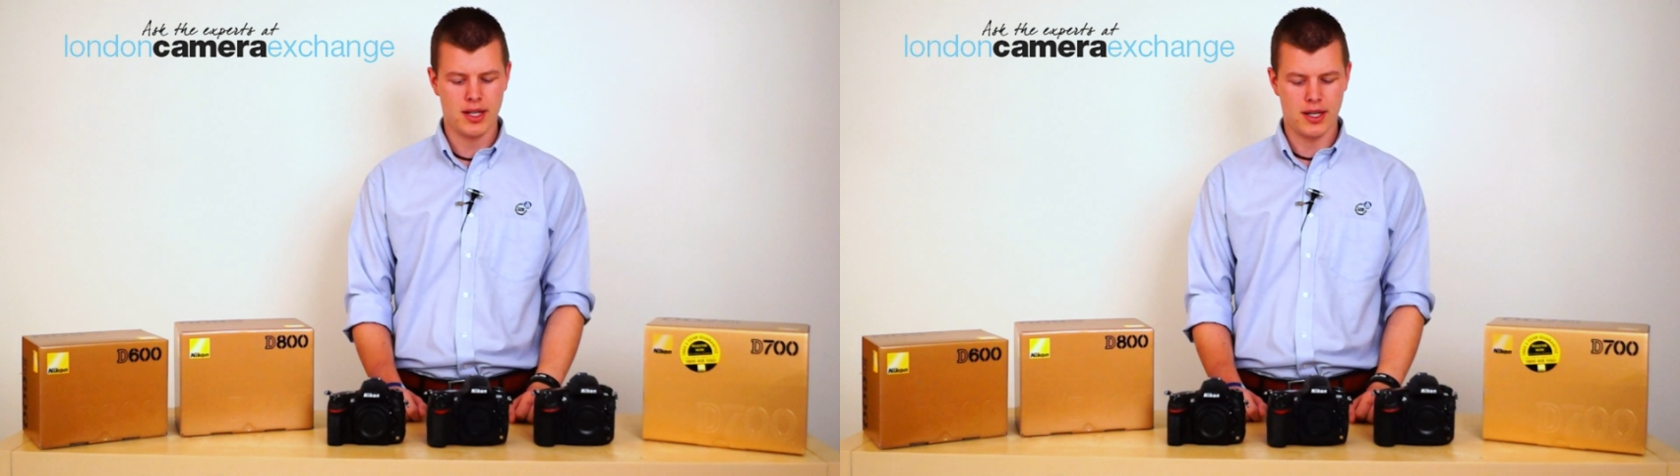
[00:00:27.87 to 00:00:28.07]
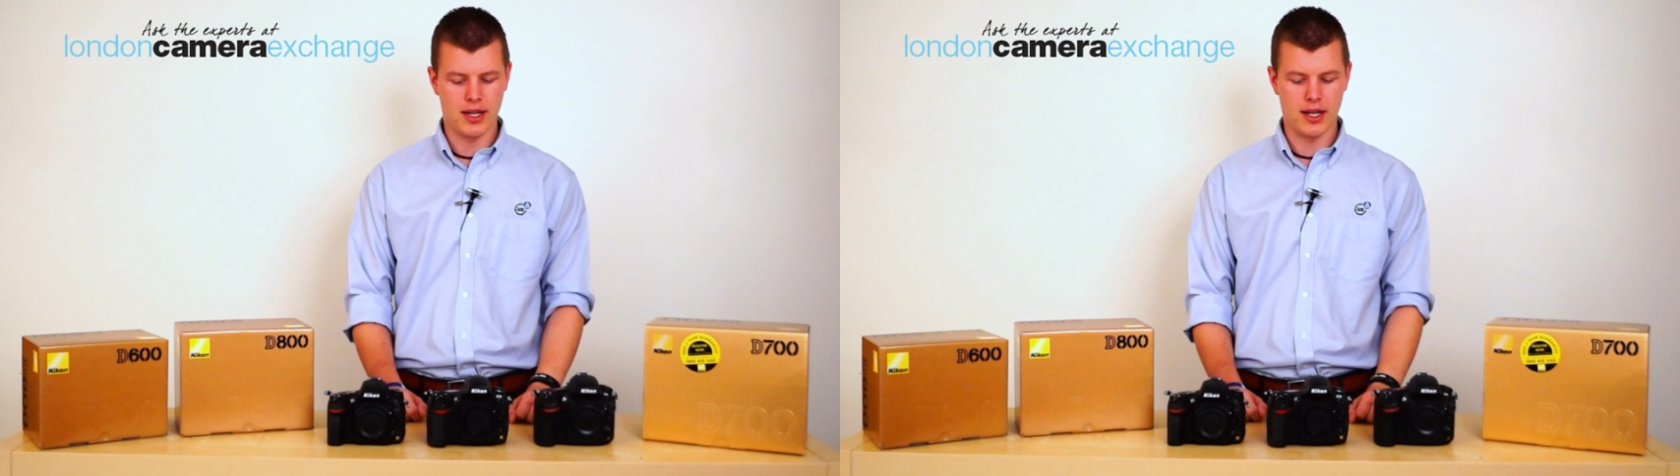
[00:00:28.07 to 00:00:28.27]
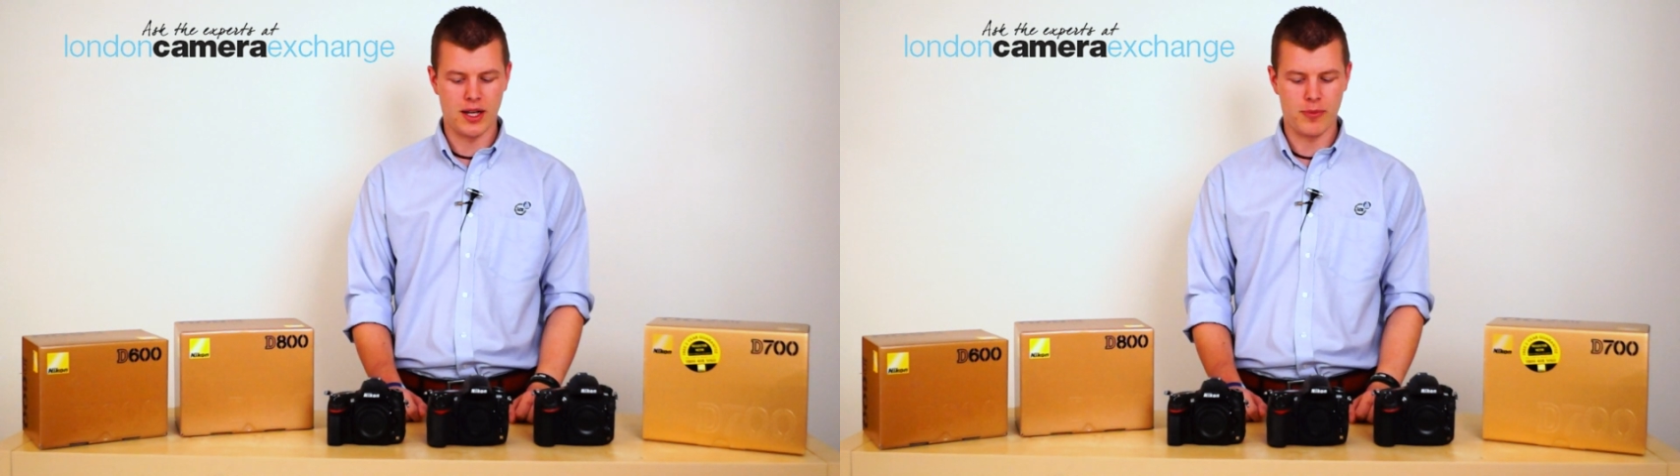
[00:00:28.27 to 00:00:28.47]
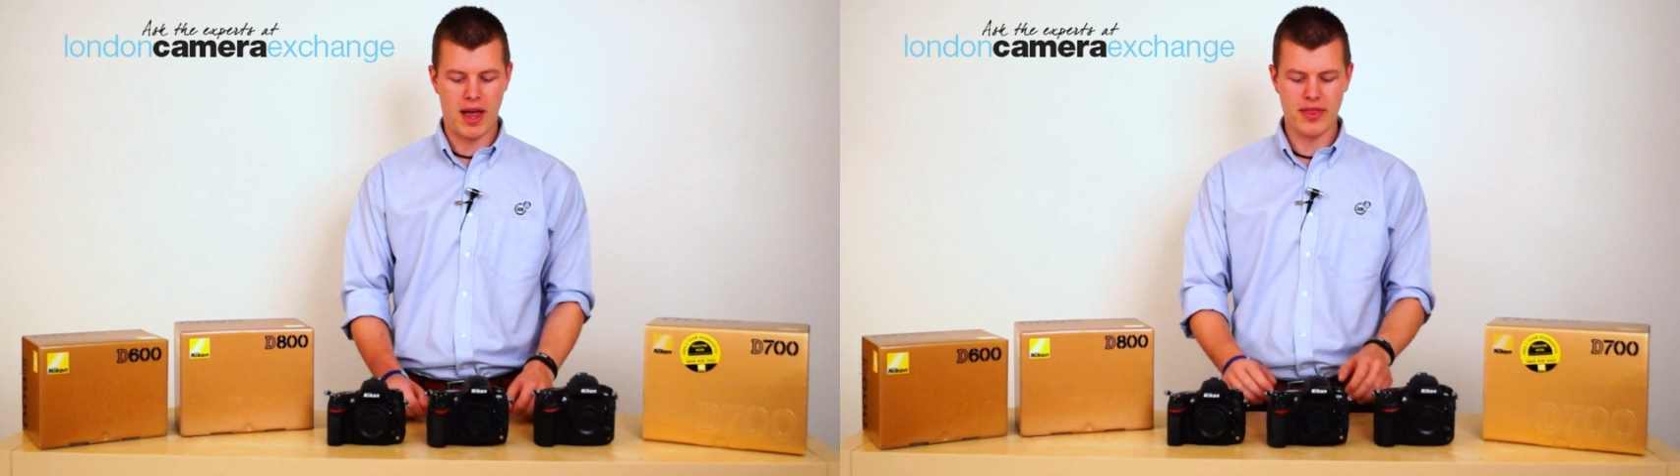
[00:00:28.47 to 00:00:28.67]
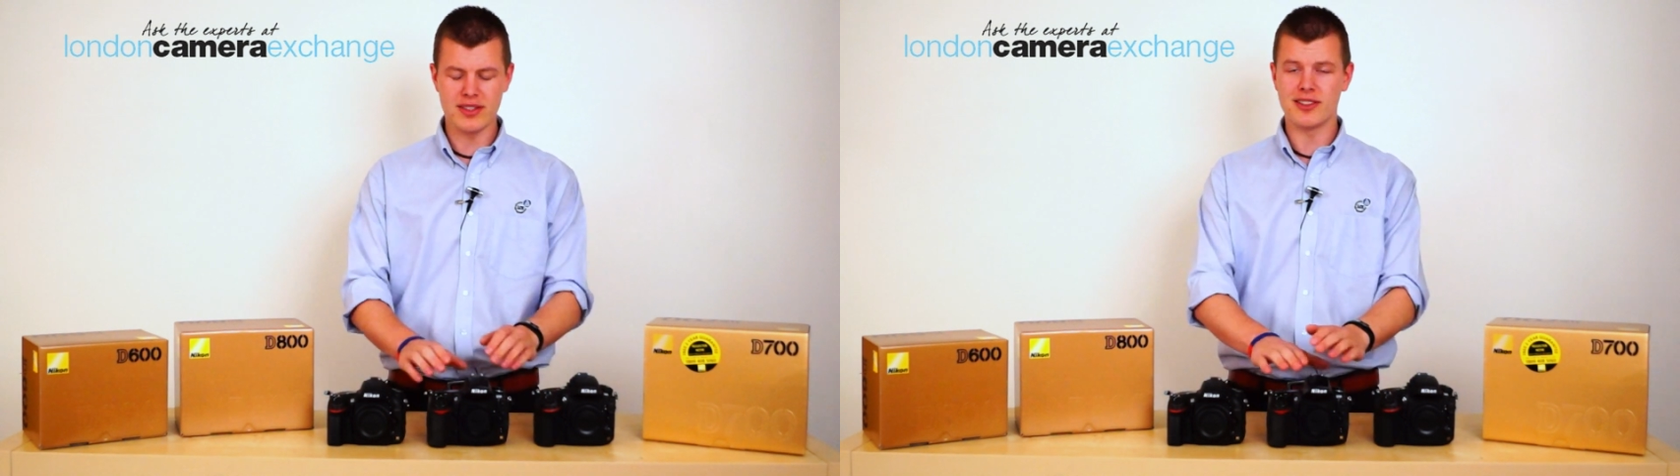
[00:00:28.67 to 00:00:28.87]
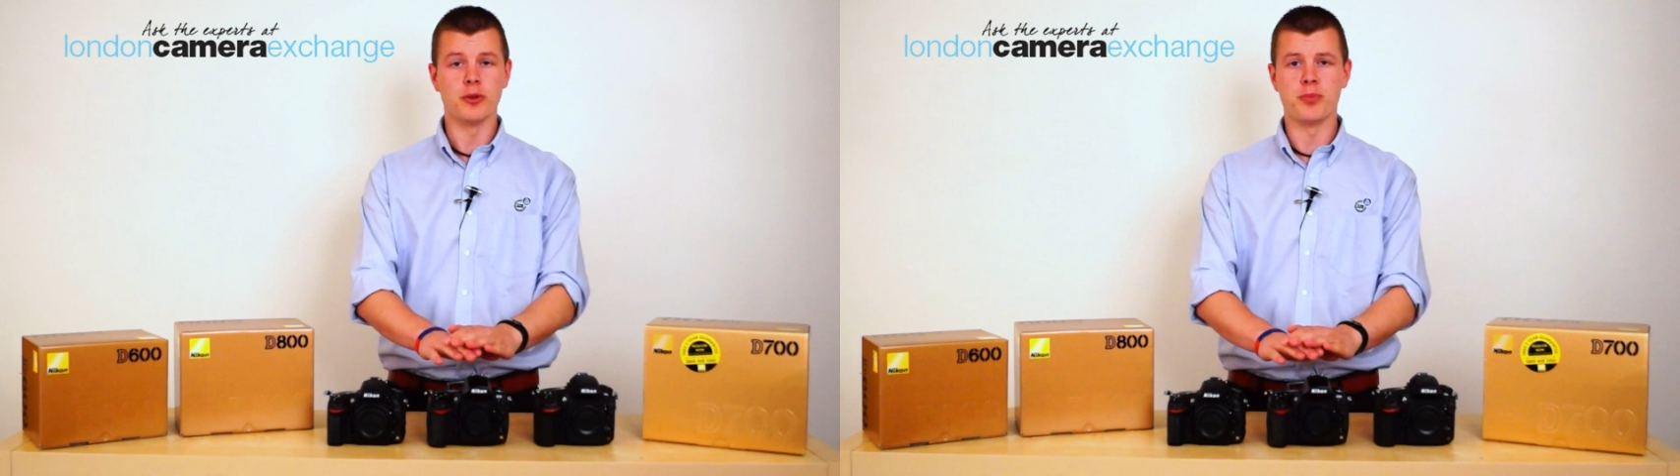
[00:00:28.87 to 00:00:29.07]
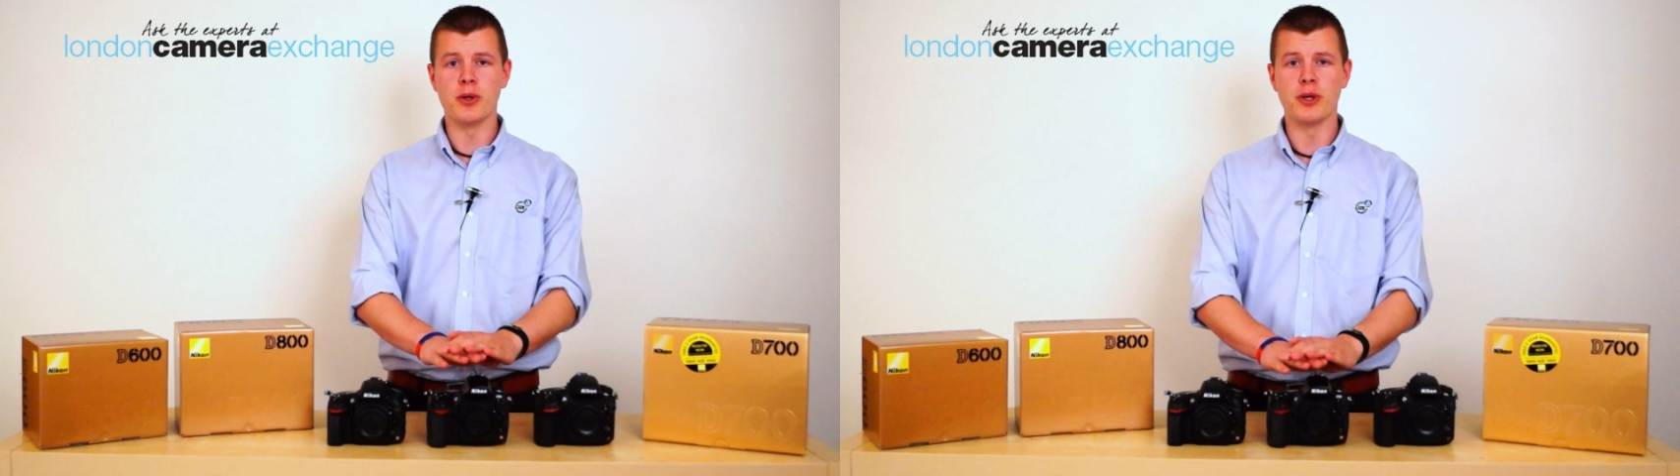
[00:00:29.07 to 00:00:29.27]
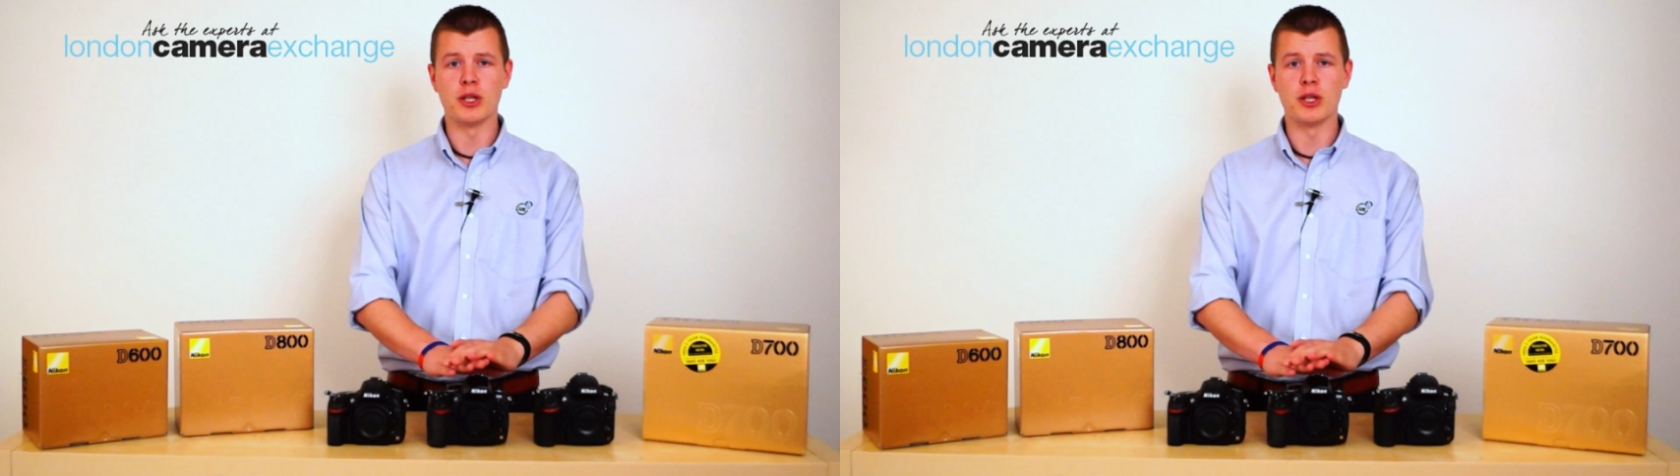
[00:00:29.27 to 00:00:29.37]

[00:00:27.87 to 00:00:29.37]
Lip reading: and this little beauty